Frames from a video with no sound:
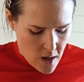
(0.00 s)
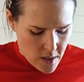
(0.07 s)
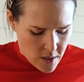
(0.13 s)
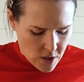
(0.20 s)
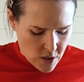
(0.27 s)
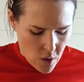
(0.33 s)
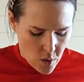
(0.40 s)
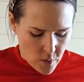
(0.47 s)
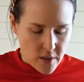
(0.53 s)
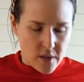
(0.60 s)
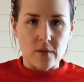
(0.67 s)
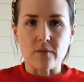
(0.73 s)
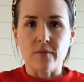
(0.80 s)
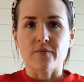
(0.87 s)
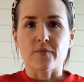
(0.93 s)
So,
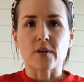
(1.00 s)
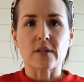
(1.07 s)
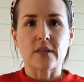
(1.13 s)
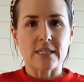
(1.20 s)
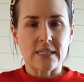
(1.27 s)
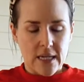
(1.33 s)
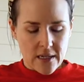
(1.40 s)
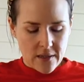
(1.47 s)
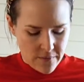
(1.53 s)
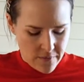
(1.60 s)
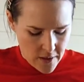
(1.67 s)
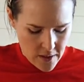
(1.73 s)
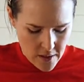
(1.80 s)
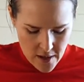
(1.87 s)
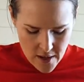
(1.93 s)
for the sake
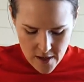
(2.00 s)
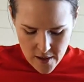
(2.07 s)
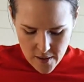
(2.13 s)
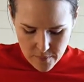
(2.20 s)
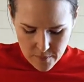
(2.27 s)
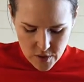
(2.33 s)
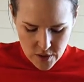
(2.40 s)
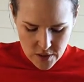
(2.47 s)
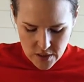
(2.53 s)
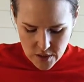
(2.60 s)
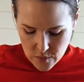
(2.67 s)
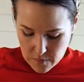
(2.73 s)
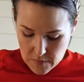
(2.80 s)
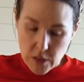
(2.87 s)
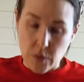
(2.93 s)
of
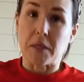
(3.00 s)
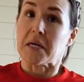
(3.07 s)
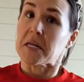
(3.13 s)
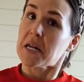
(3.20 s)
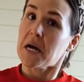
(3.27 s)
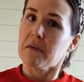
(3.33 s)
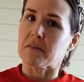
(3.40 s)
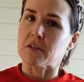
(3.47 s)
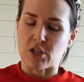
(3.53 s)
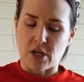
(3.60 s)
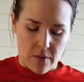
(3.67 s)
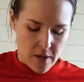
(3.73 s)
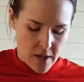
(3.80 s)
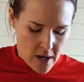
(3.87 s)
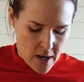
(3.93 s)
just me doing it not in the
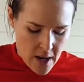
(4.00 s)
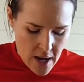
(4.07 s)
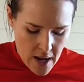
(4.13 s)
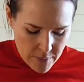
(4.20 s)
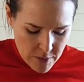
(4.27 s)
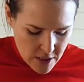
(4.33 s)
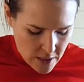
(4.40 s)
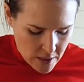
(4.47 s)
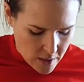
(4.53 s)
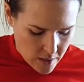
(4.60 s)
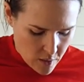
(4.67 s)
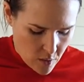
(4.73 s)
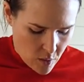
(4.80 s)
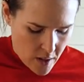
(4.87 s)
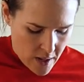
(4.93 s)
shower, I'm just
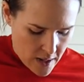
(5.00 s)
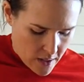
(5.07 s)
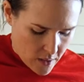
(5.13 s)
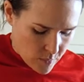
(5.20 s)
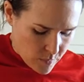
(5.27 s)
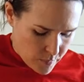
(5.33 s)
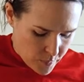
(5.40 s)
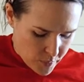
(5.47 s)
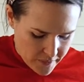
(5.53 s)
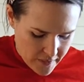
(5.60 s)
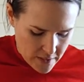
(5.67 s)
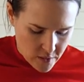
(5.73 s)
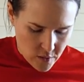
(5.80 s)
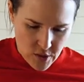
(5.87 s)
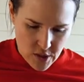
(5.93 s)
gonna put
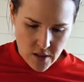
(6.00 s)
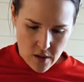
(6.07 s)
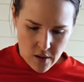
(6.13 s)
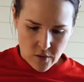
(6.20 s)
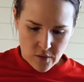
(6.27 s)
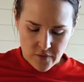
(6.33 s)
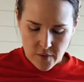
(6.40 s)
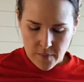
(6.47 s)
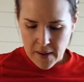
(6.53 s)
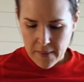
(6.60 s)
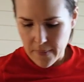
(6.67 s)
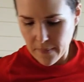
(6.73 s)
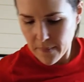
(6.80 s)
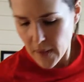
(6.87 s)
that lotion all over my